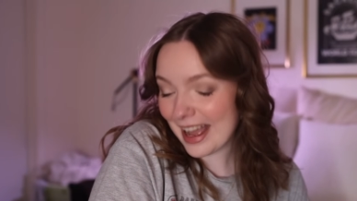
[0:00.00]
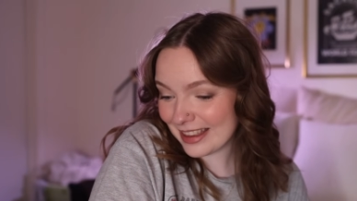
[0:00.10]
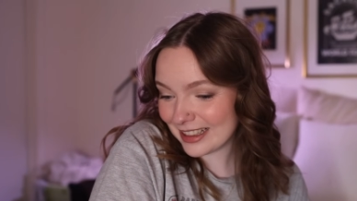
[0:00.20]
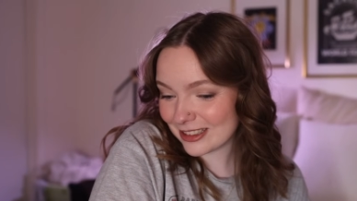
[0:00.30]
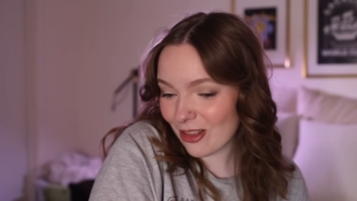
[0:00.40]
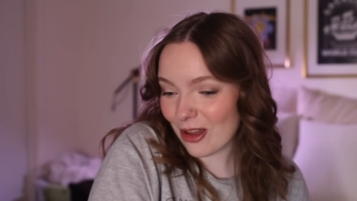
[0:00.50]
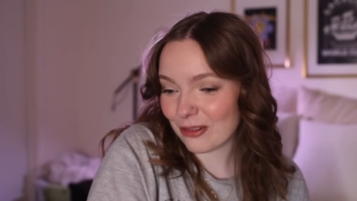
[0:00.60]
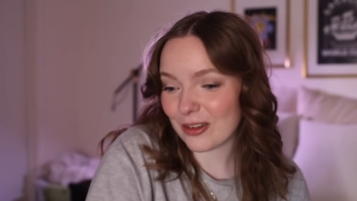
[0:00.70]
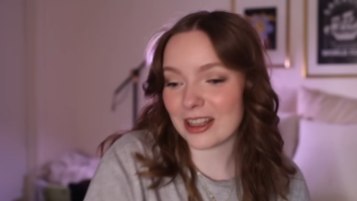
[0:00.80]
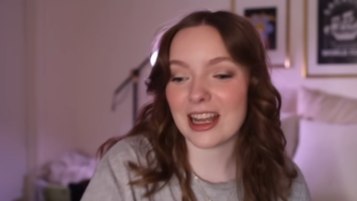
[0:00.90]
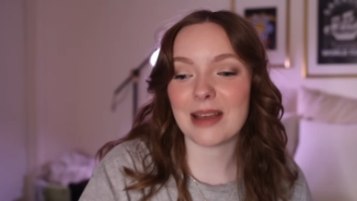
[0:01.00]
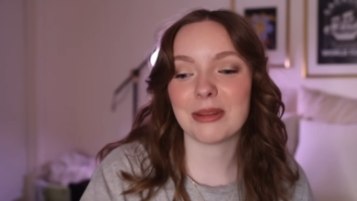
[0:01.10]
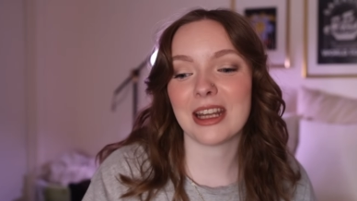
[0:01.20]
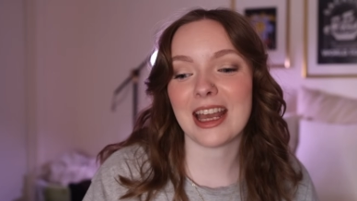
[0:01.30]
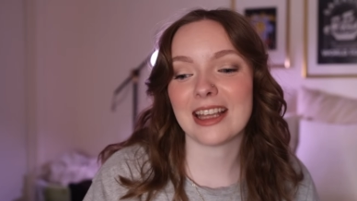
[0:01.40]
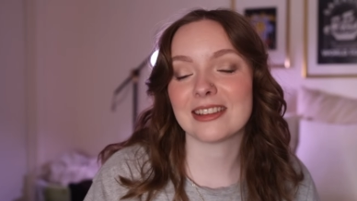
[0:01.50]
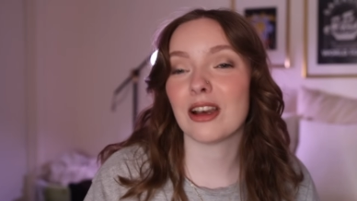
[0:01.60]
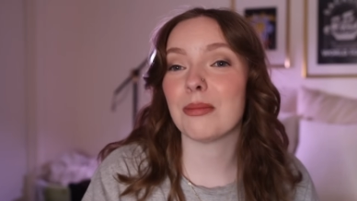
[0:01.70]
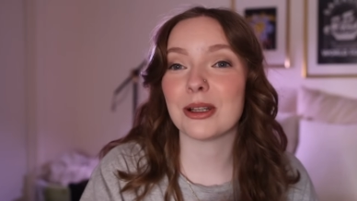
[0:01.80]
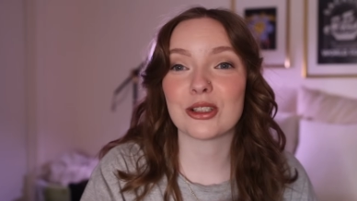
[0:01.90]
I think it's a lot of fun. I'm gonna ask
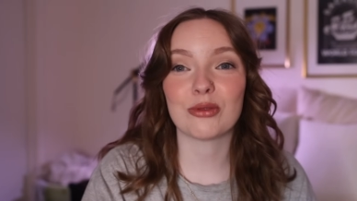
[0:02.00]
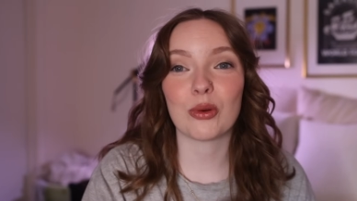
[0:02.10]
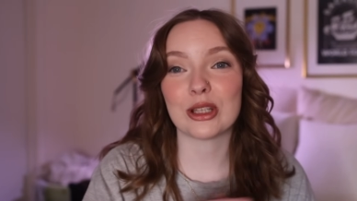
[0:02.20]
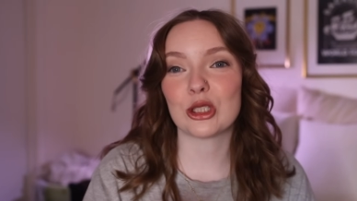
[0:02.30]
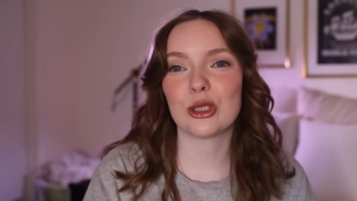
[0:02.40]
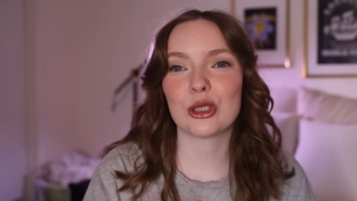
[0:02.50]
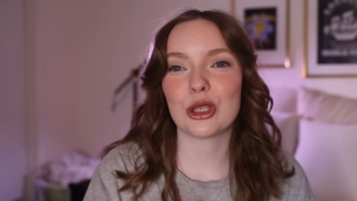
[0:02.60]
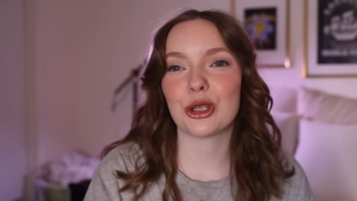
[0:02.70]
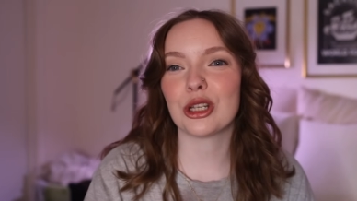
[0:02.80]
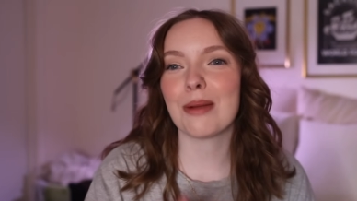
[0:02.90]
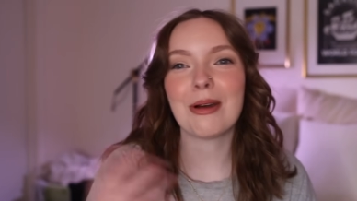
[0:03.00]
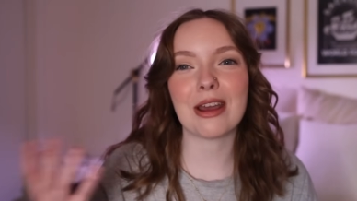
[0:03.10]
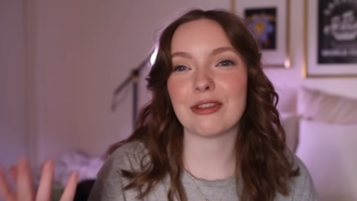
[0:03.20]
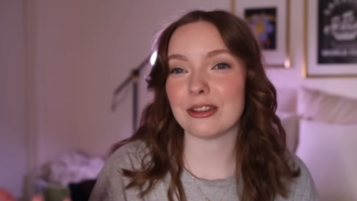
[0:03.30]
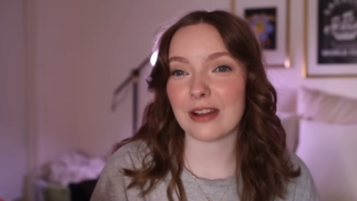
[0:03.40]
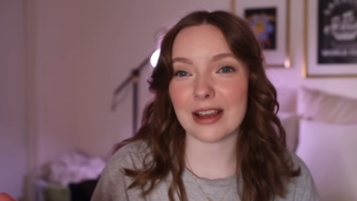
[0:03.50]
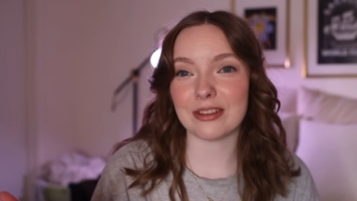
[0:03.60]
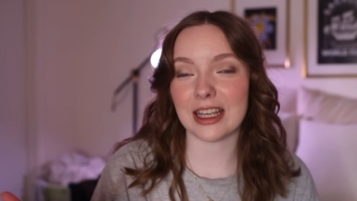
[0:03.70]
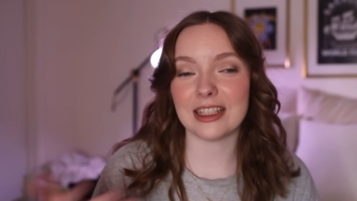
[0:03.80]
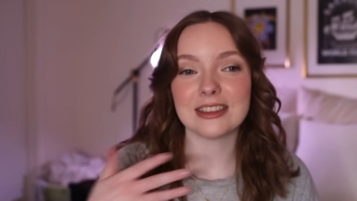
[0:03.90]
a bunch of questions. They're gonna come out every five
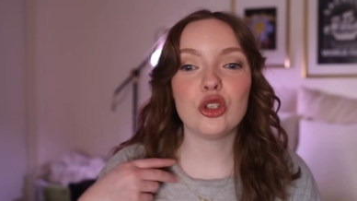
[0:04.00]
days.